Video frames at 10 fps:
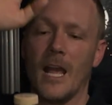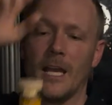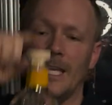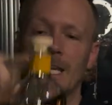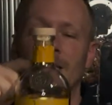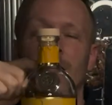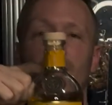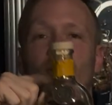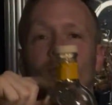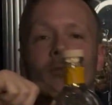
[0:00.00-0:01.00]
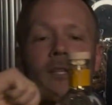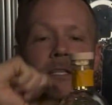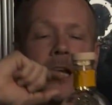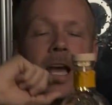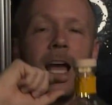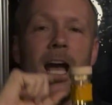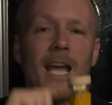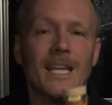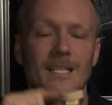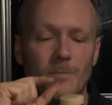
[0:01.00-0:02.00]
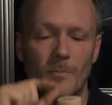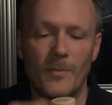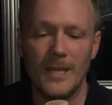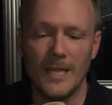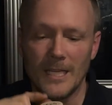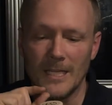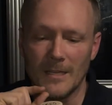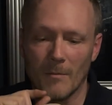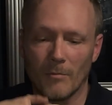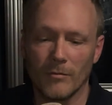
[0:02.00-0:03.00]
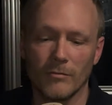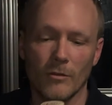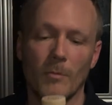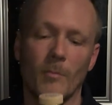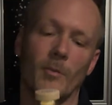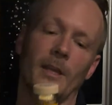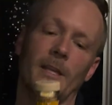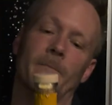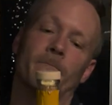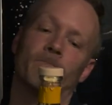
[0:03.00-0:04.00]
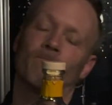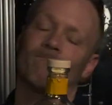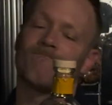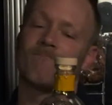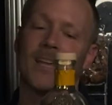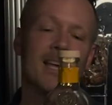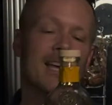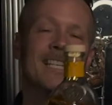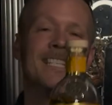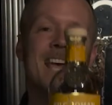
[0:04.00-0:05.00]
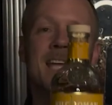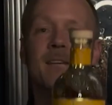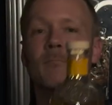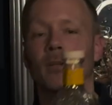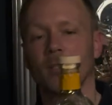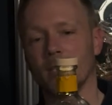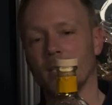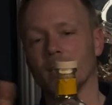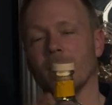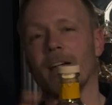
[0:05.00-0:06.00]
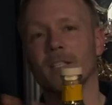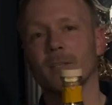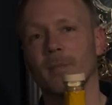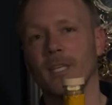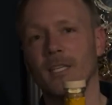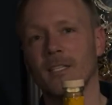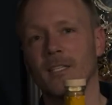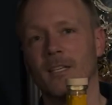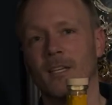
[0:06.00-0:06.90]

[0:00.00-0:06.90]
Yes, I've opened this. It's been probably 10 months since I've had some of this.